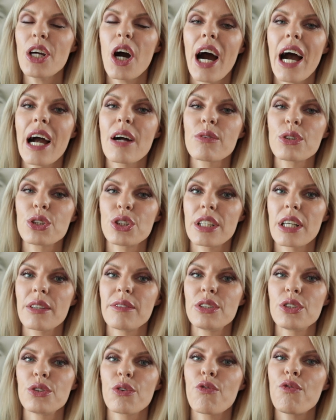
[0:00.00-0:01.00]
I will share
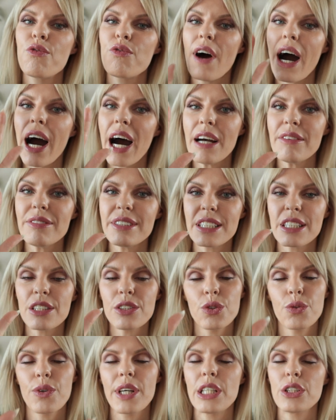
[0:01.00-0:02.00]
with you five
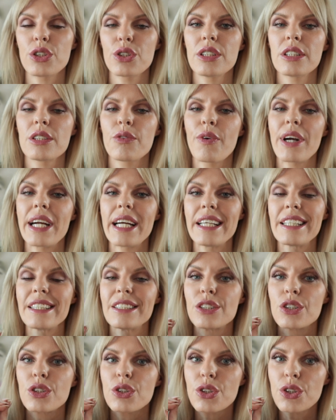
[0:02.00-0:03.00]
situations where
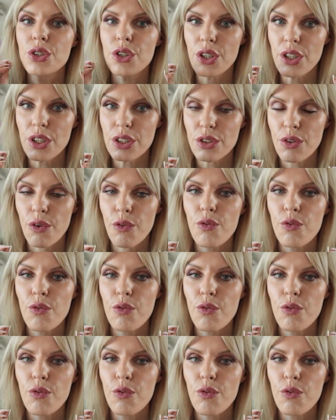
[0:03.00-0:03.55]
it's good